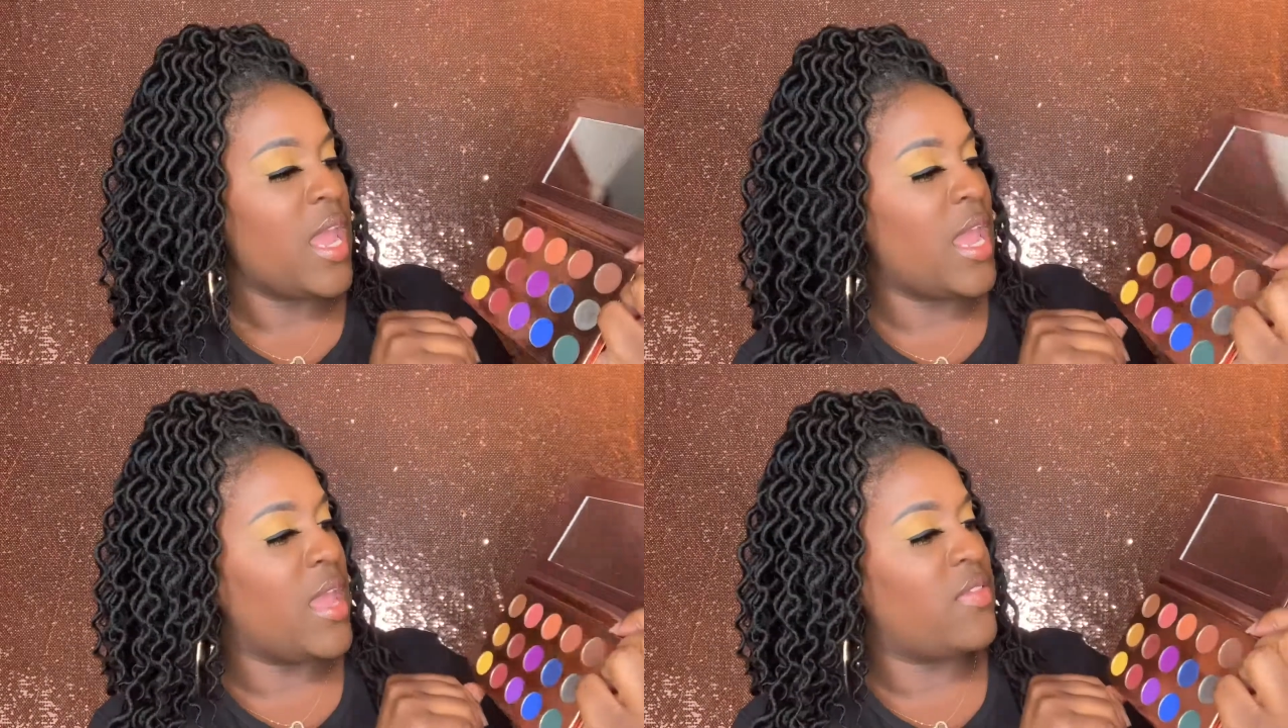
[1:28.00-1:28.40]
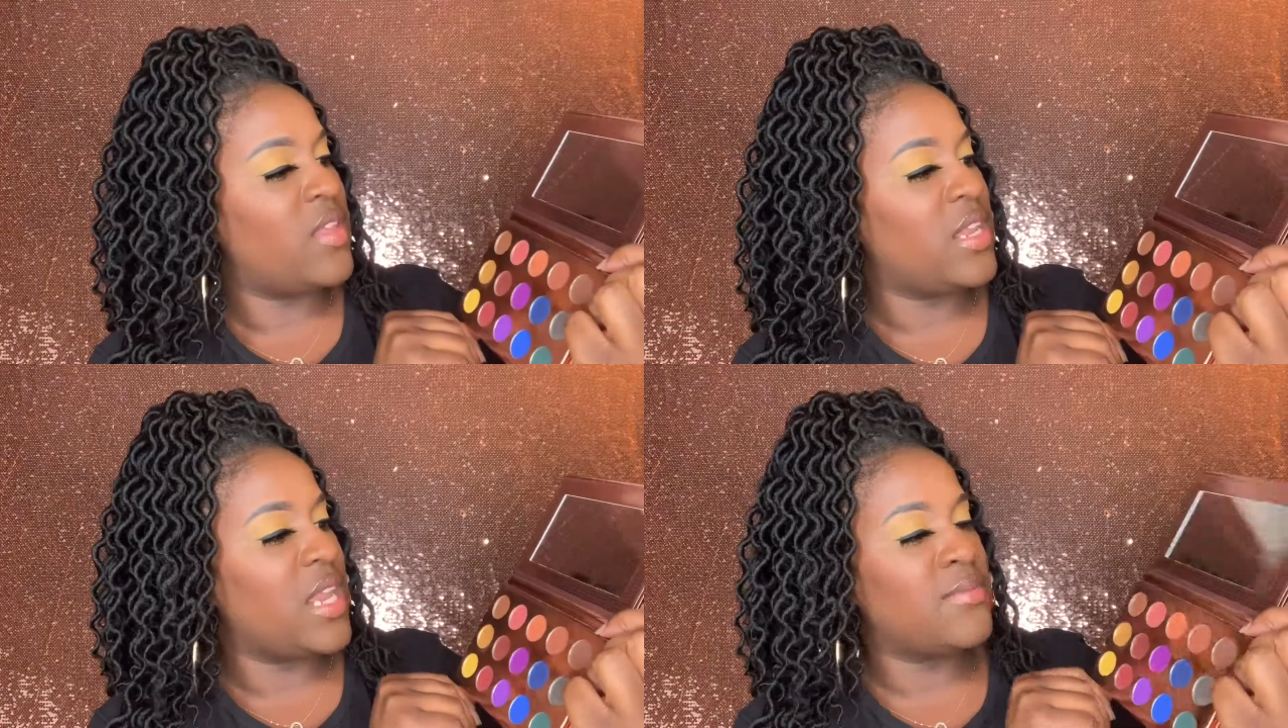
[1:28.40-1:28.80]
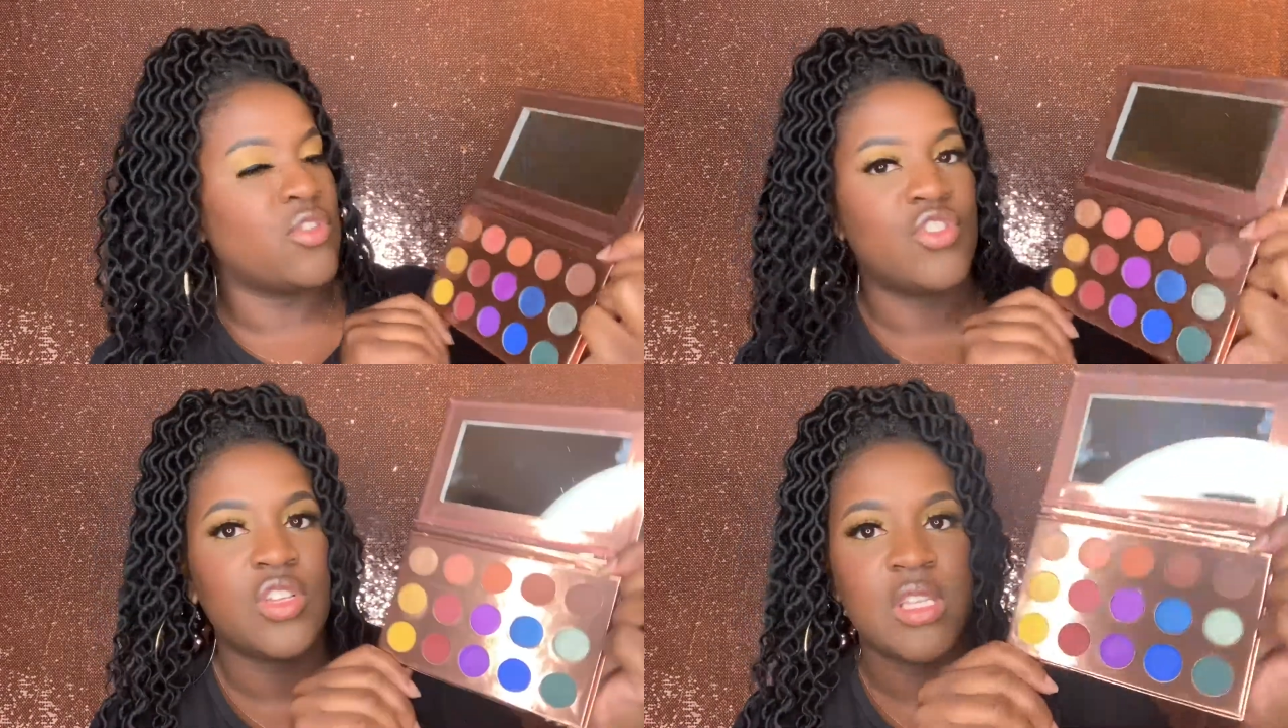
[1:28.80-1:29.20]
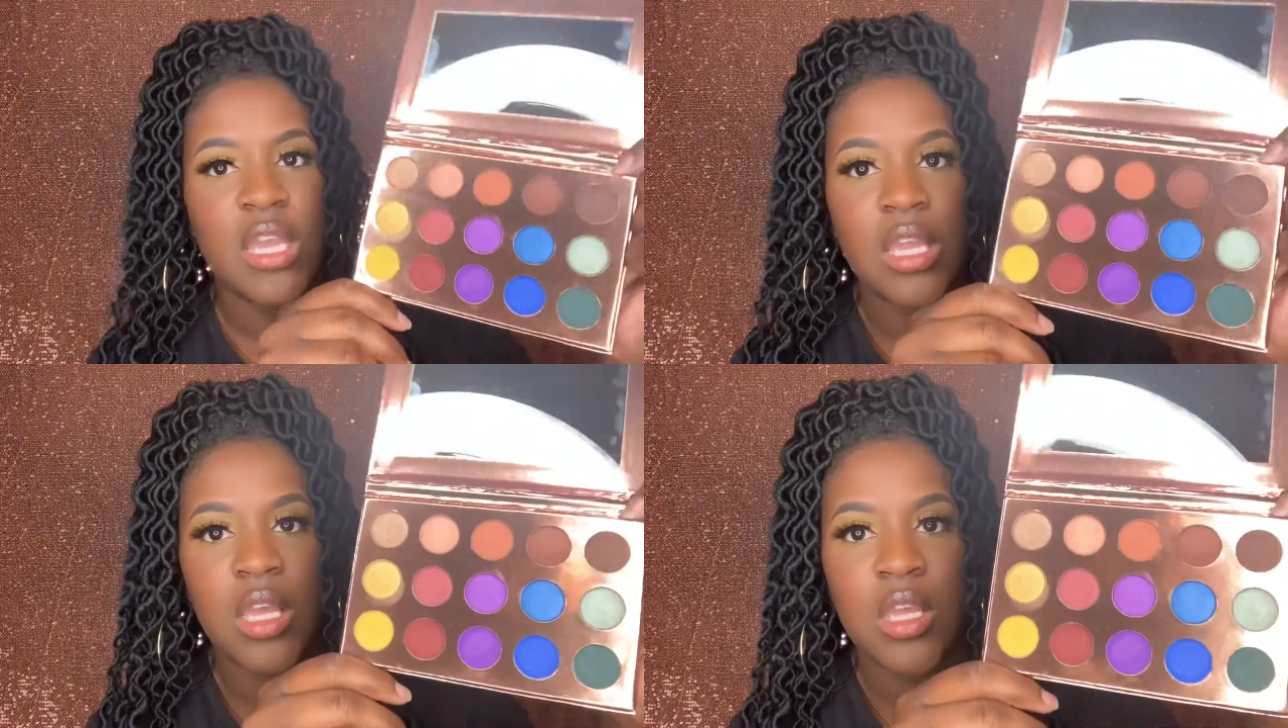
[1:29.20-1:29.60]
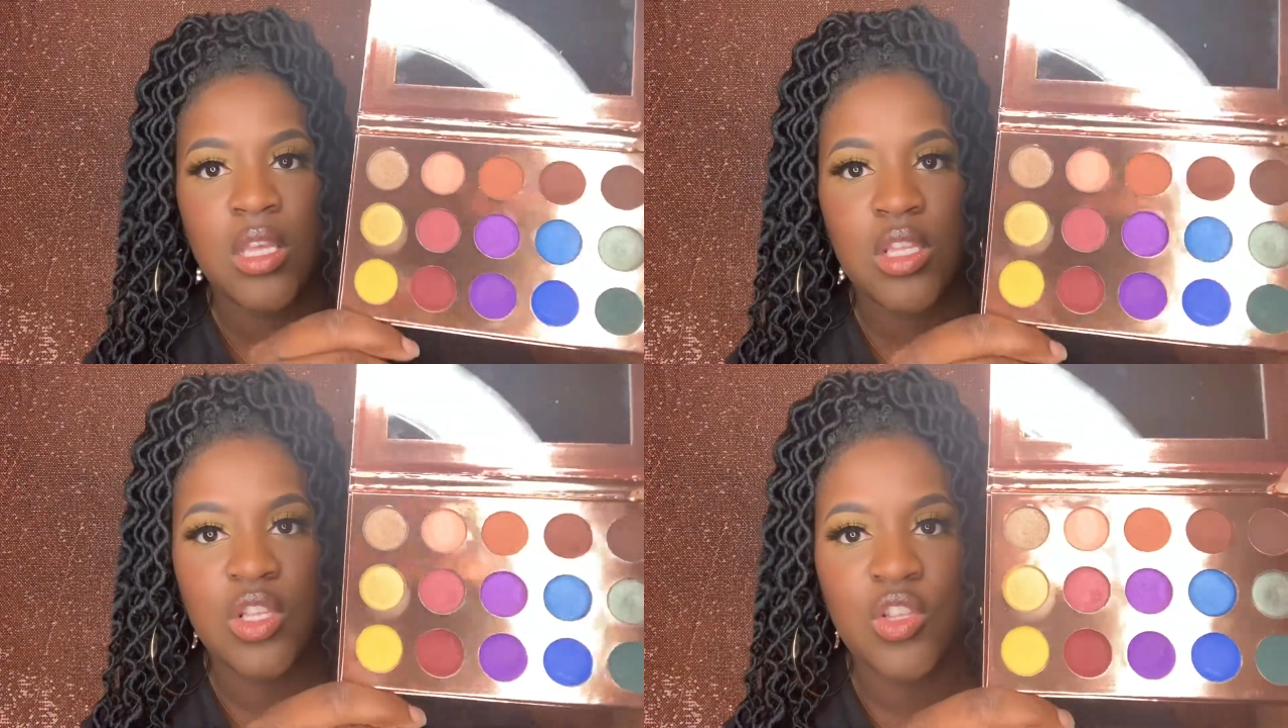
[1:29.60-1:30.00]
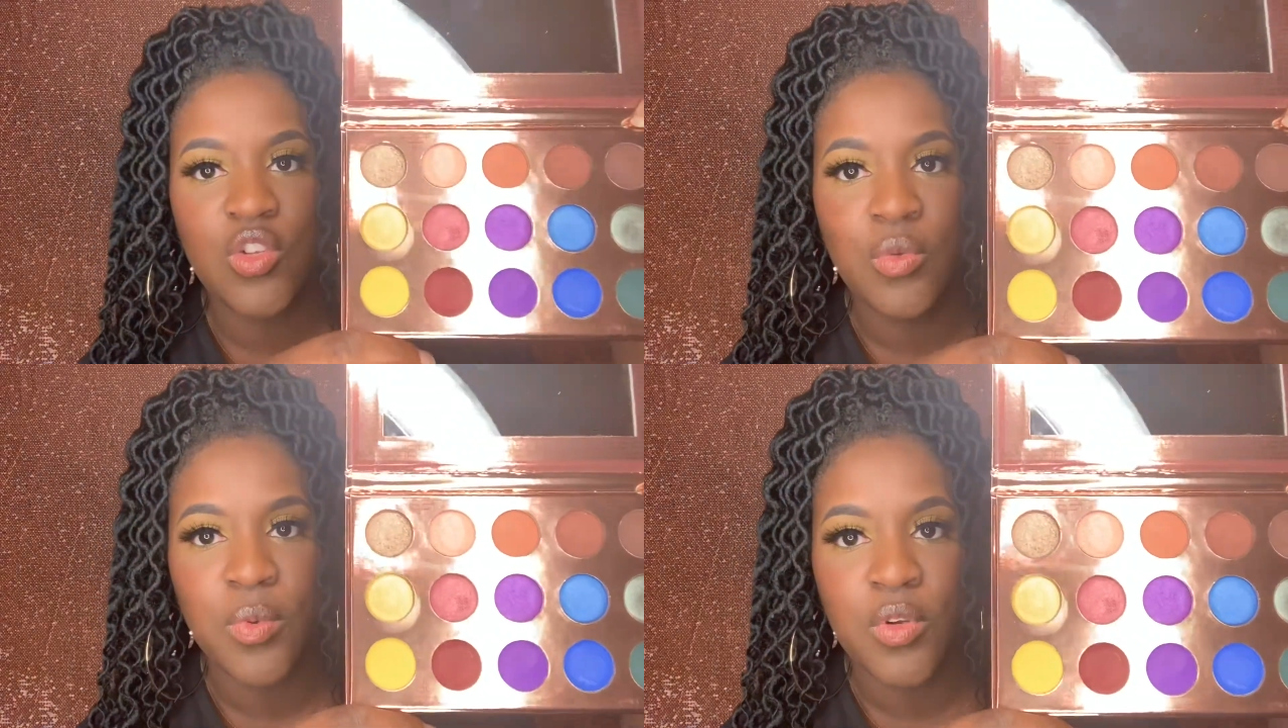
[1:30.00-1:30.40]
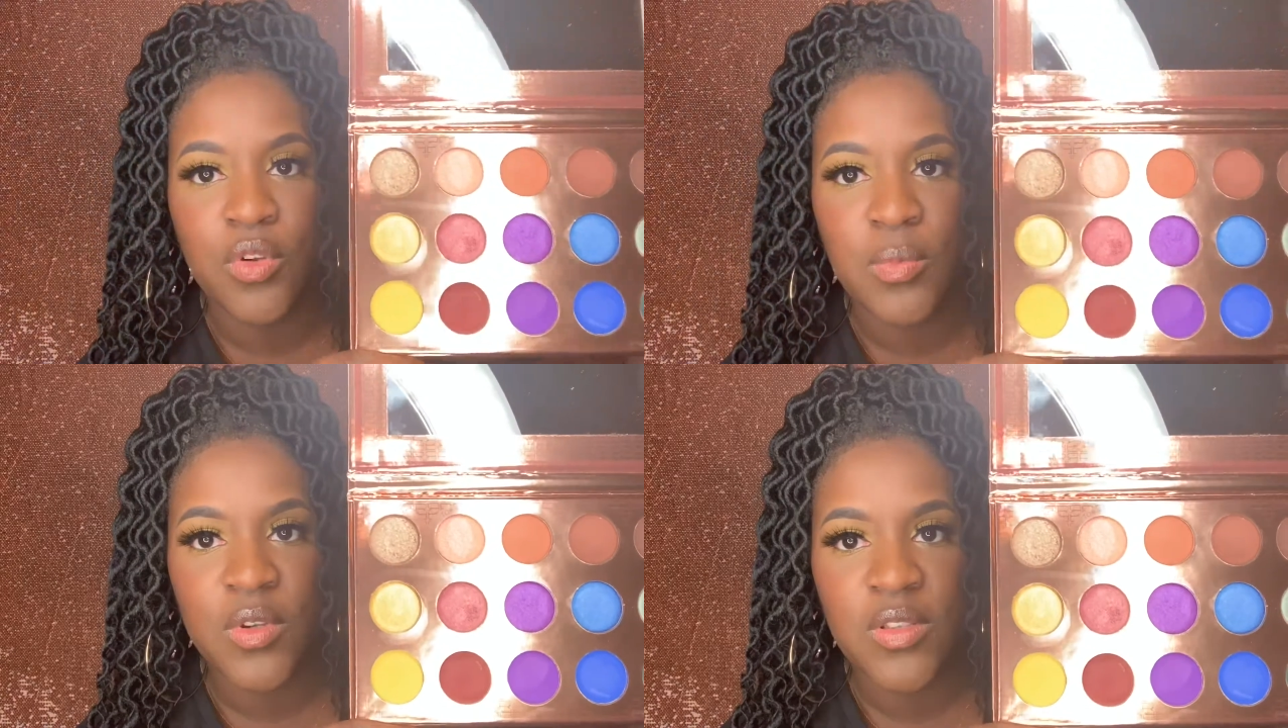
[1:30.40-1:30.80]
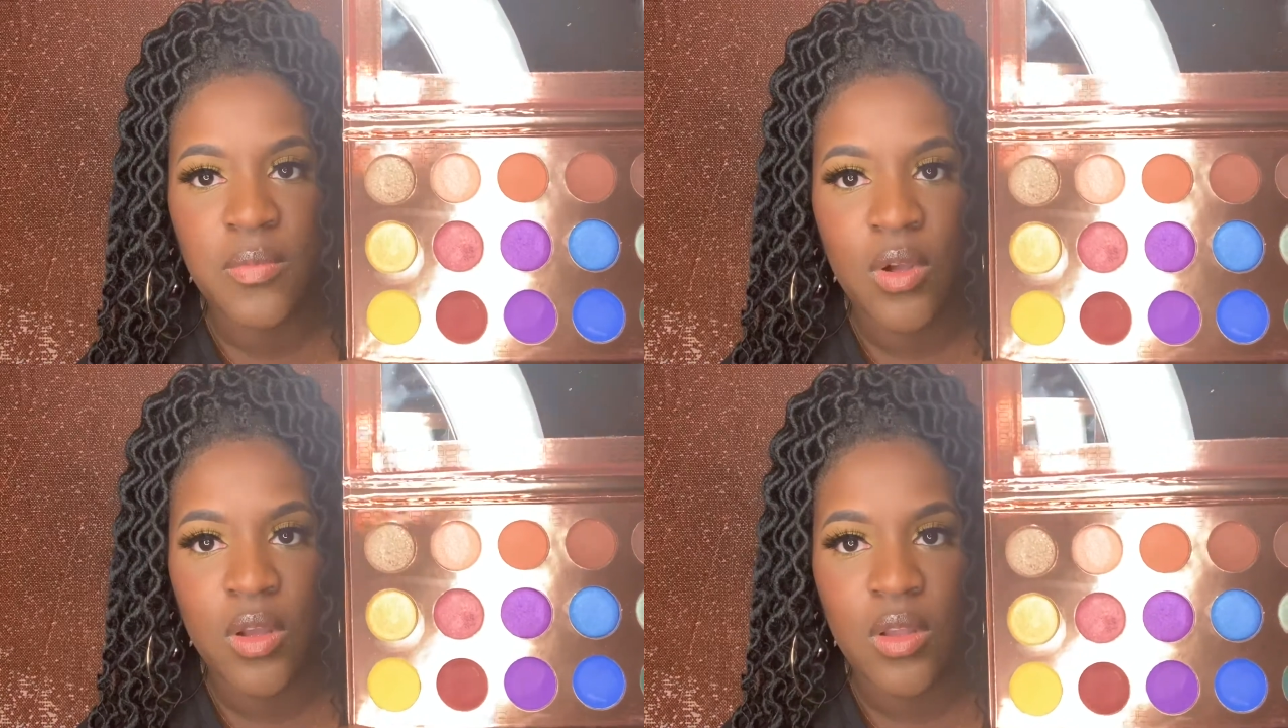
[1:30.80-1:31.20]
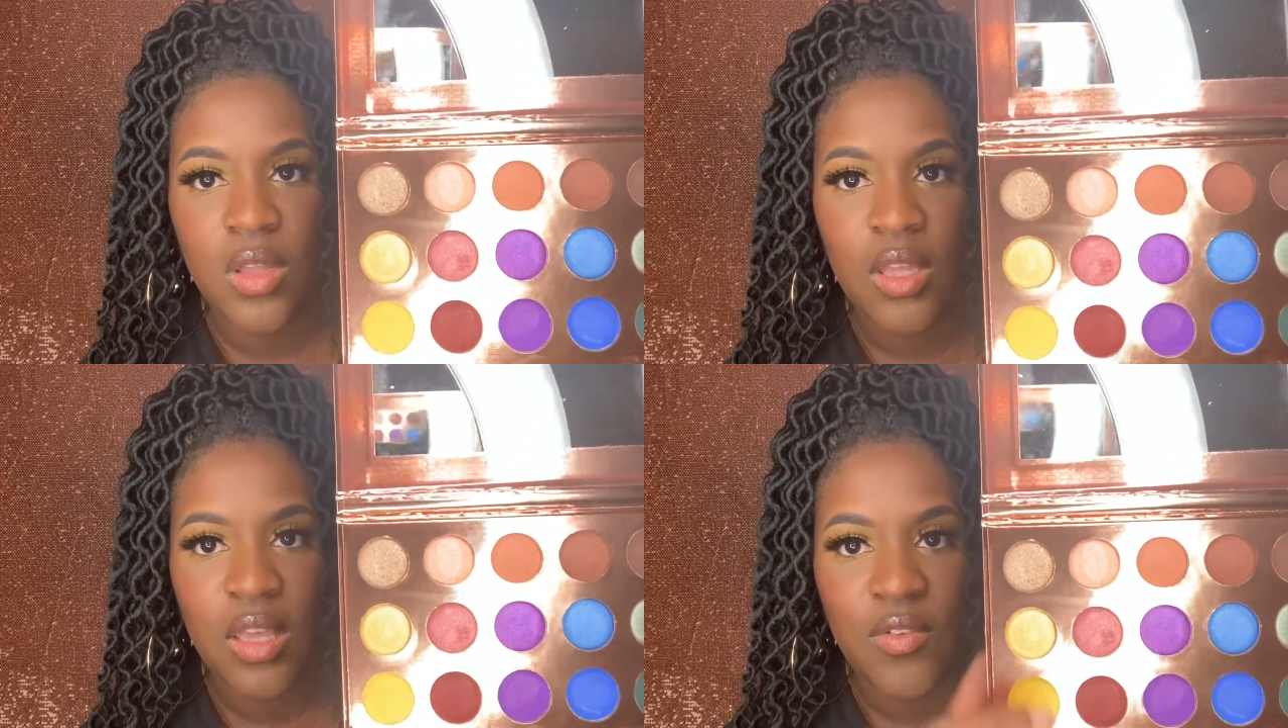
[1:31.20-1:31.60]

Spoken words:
and the names are just like super duper small.